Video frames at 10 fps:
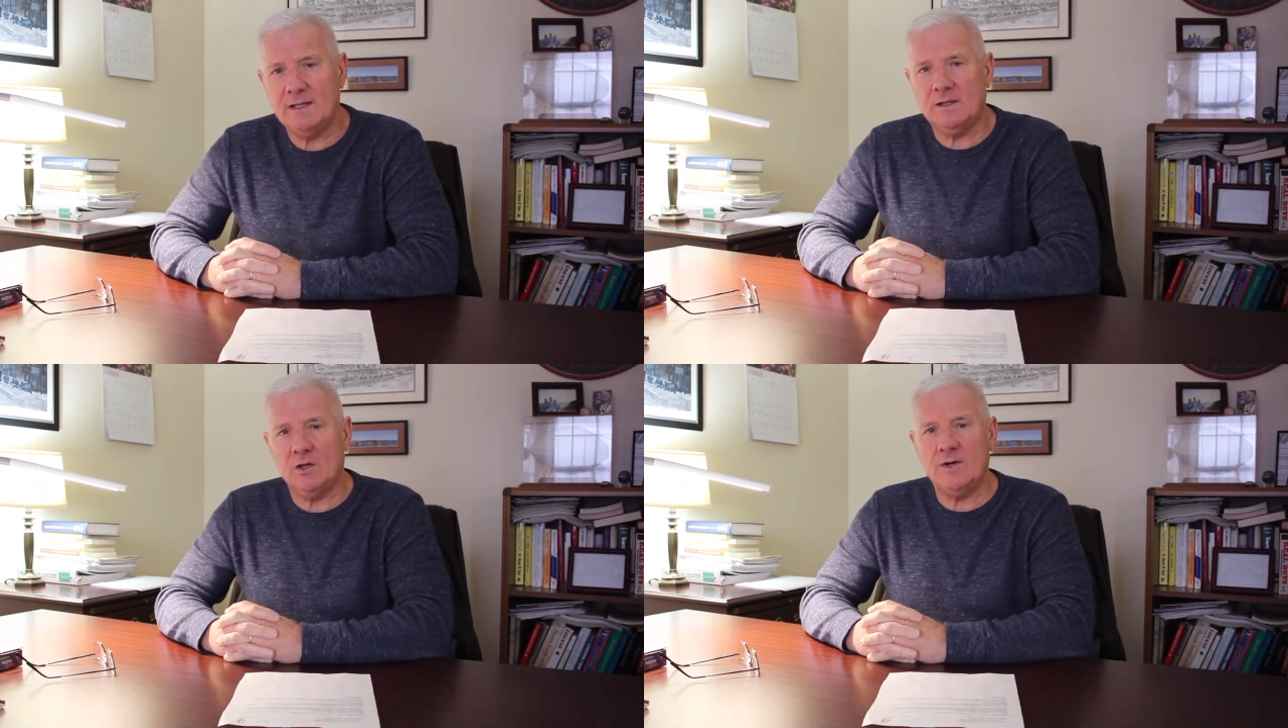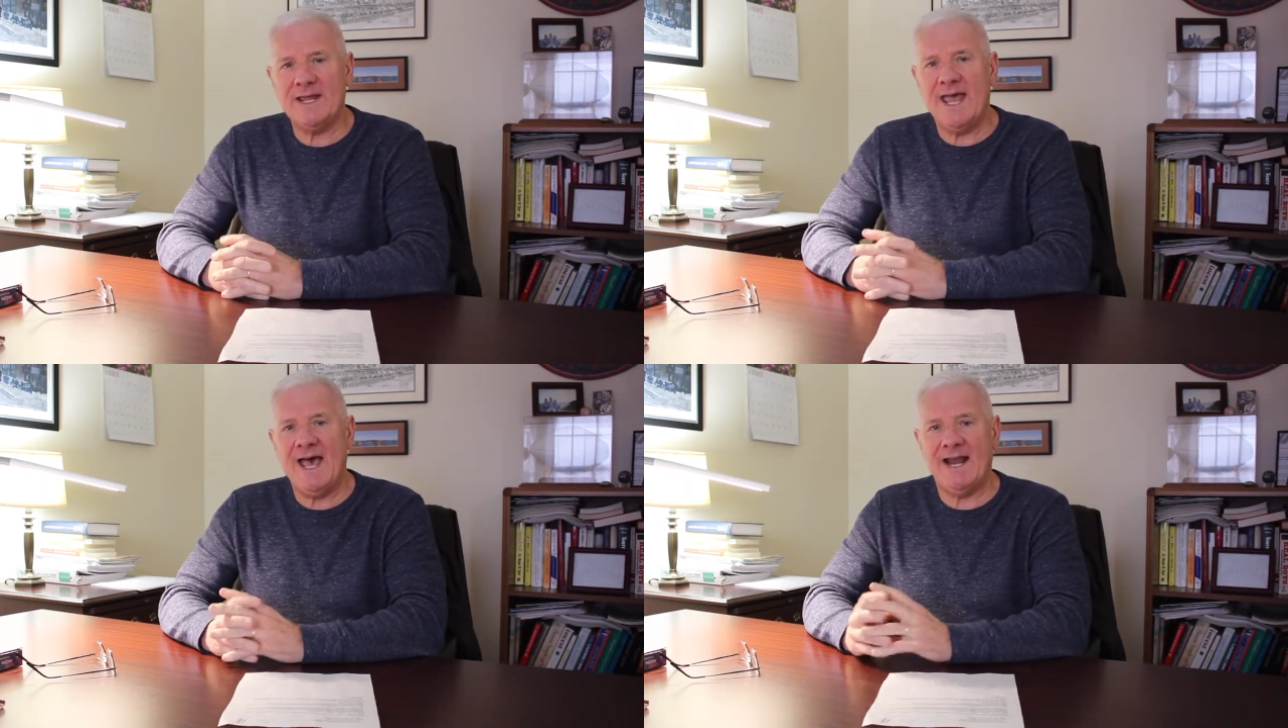
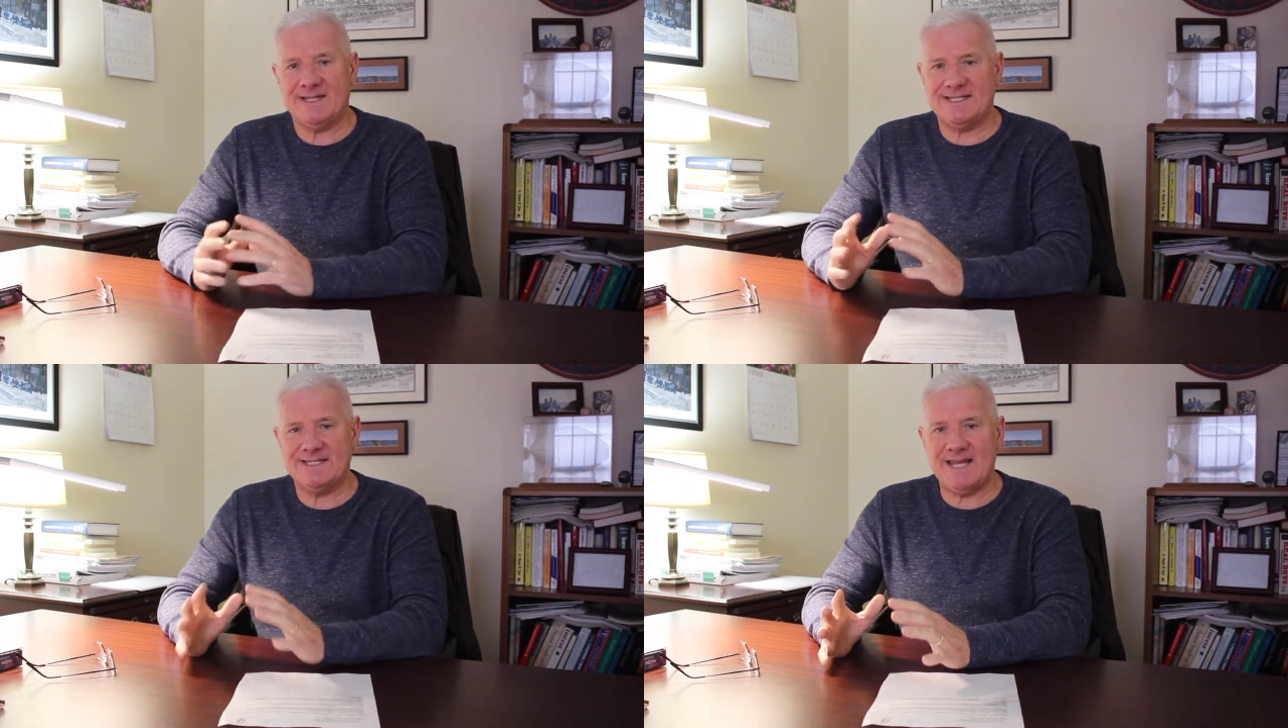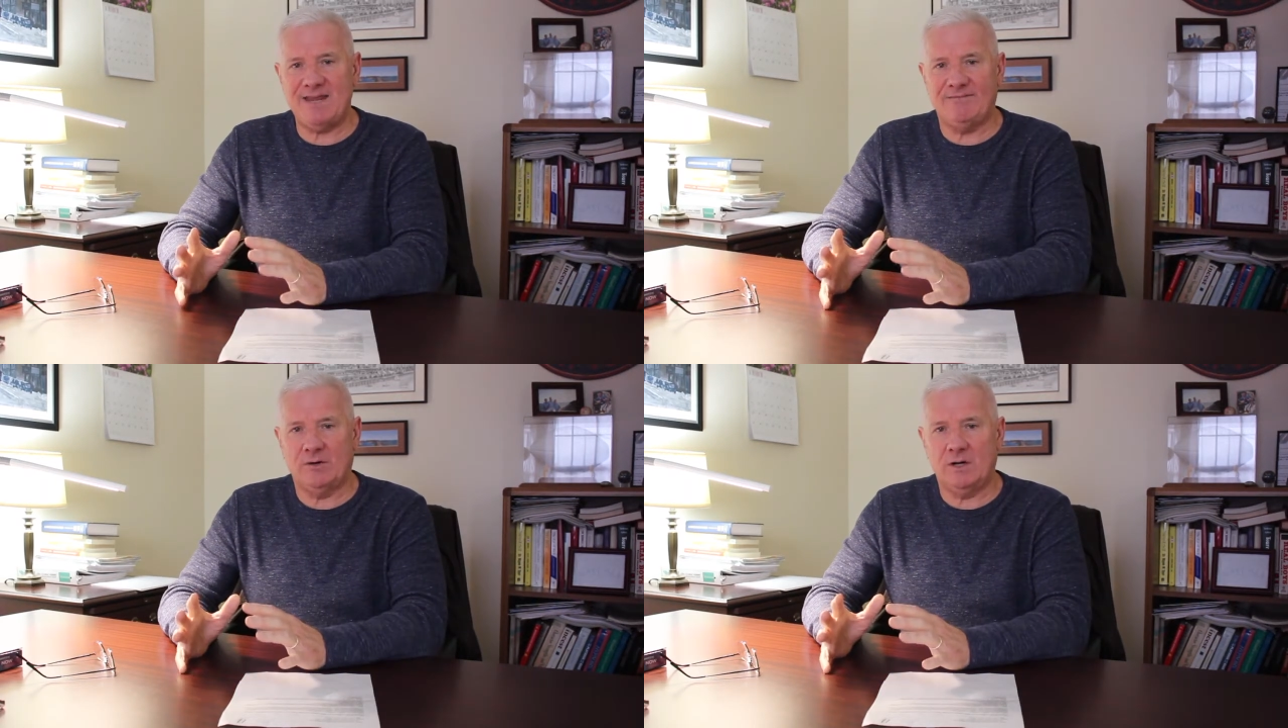learning how to
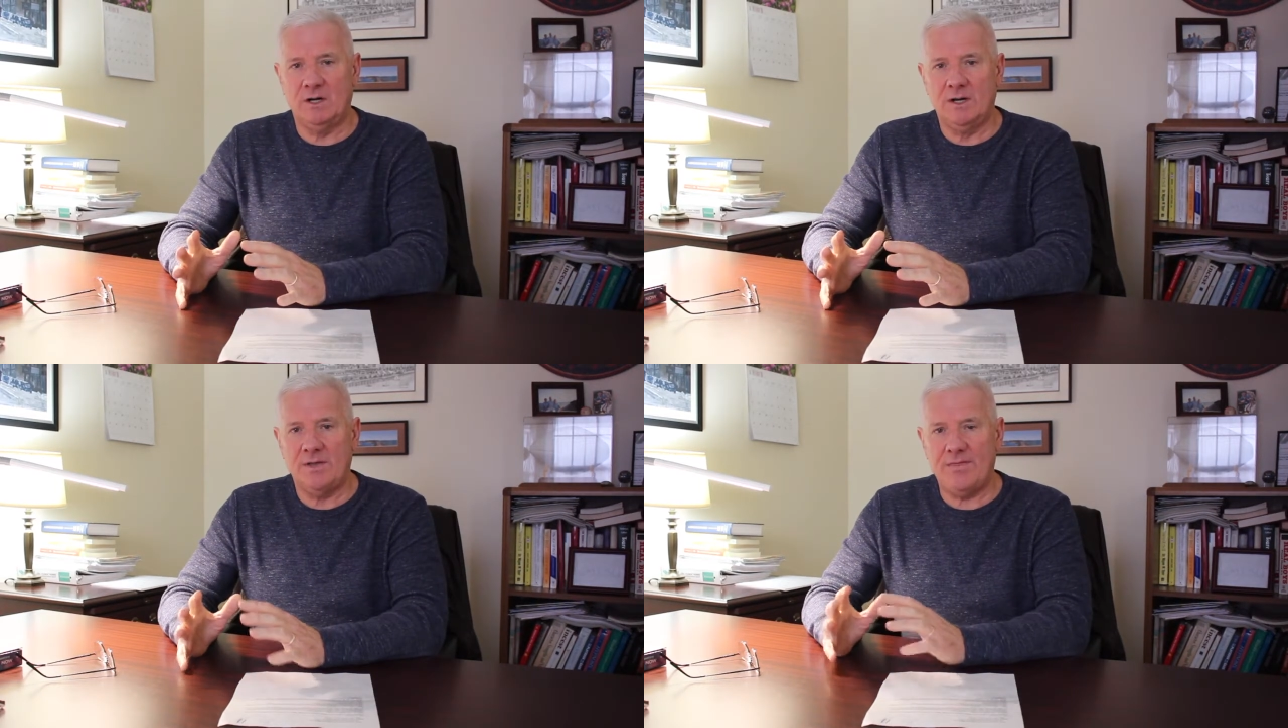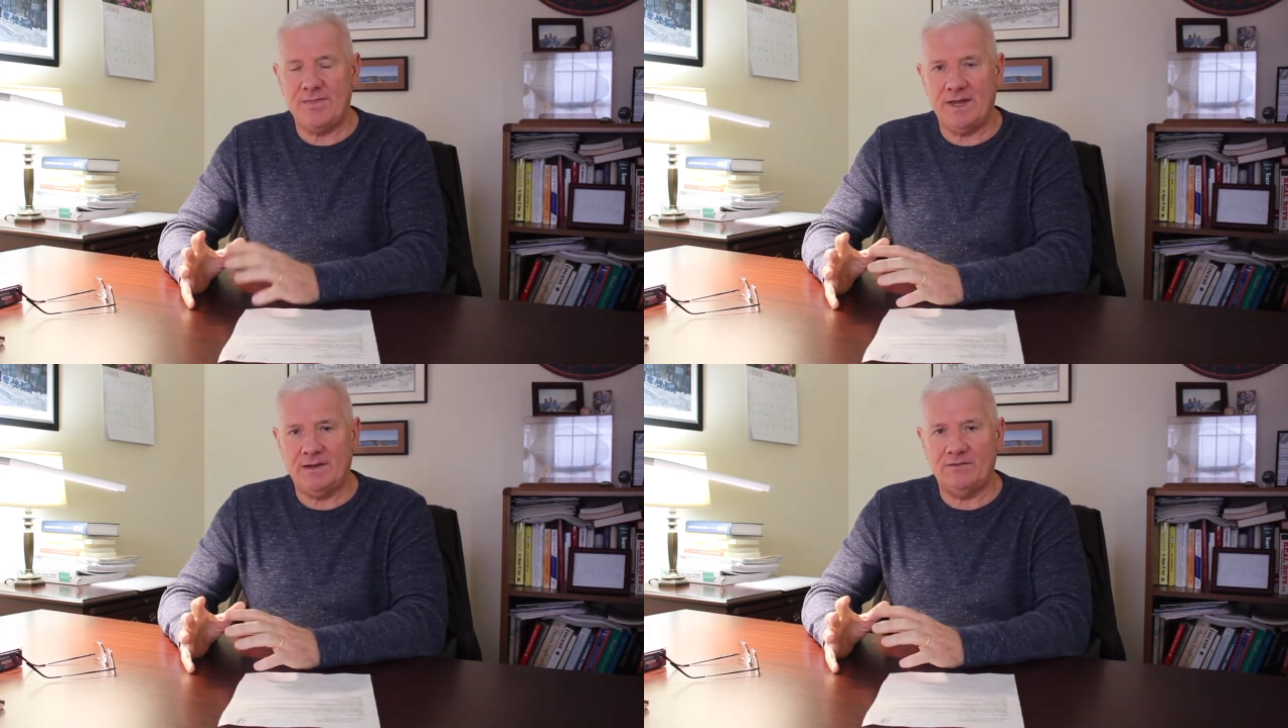savor
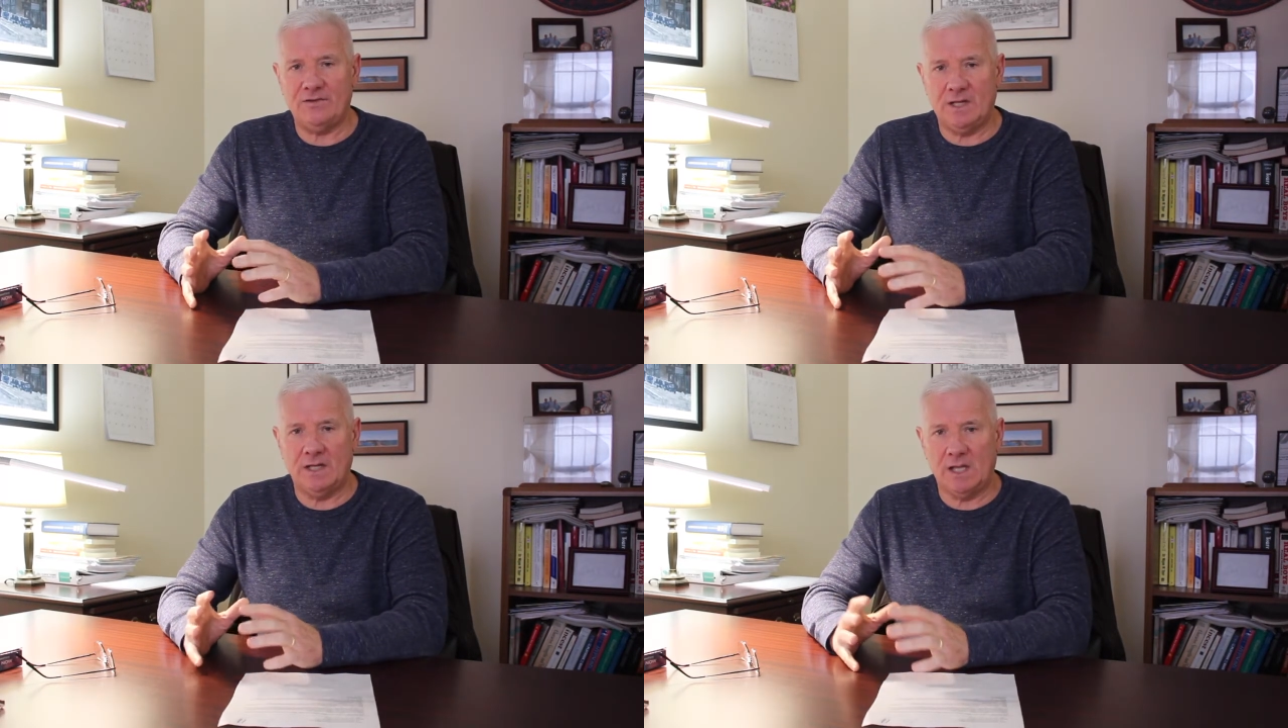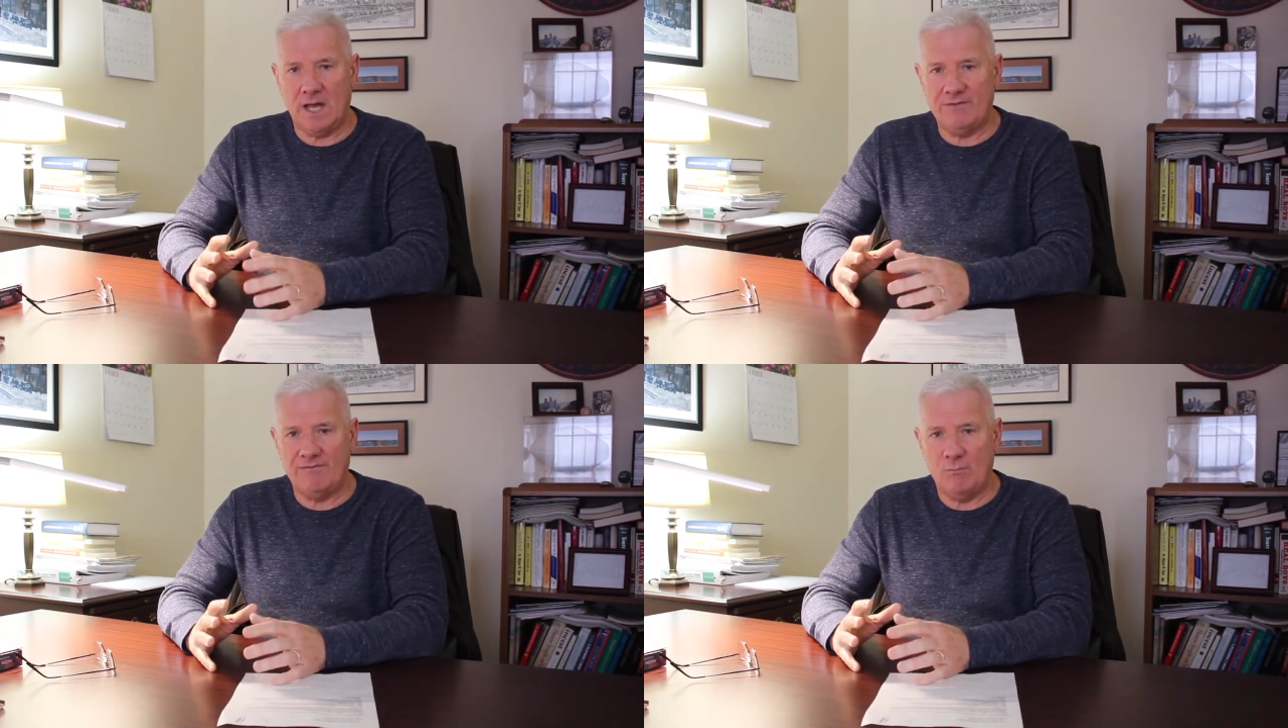things in
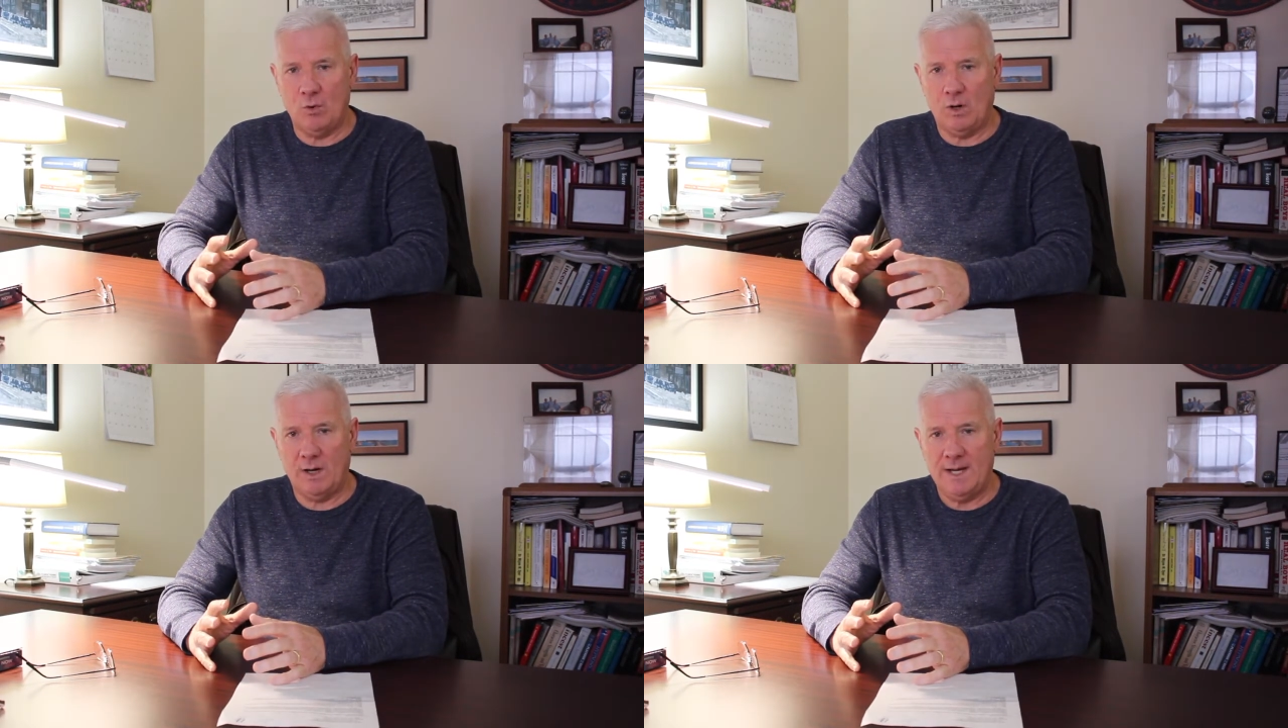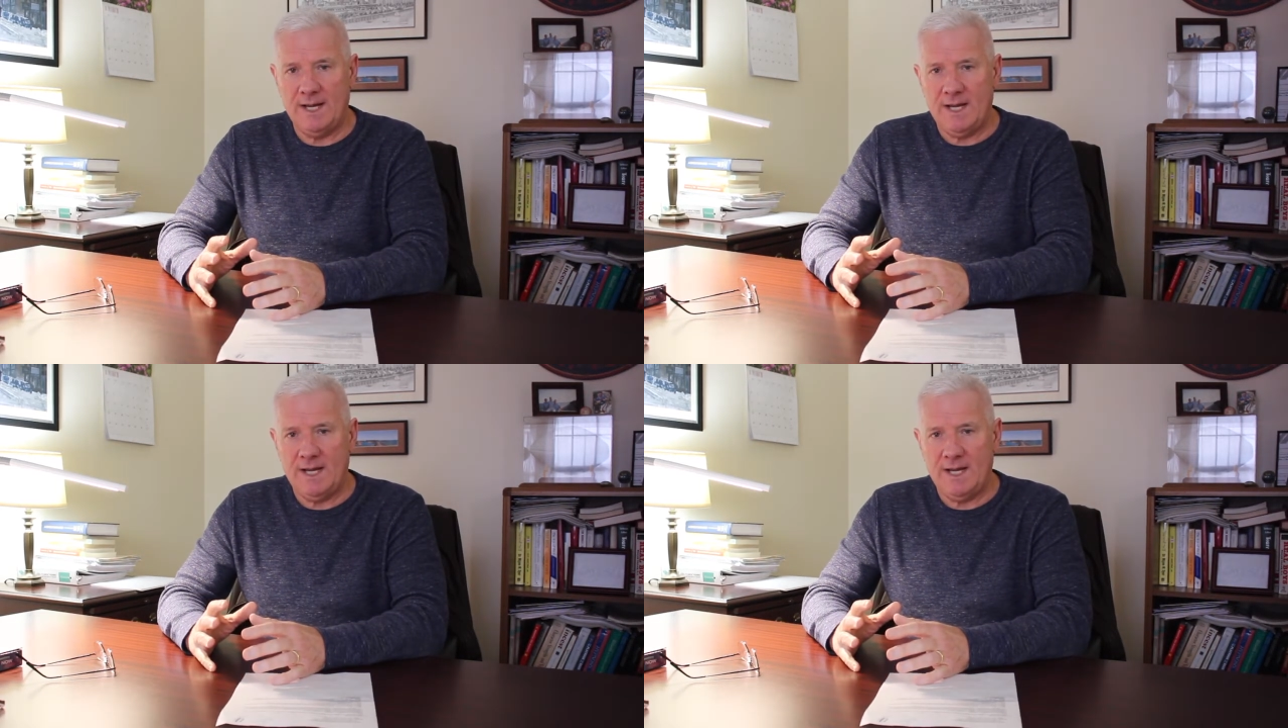life more.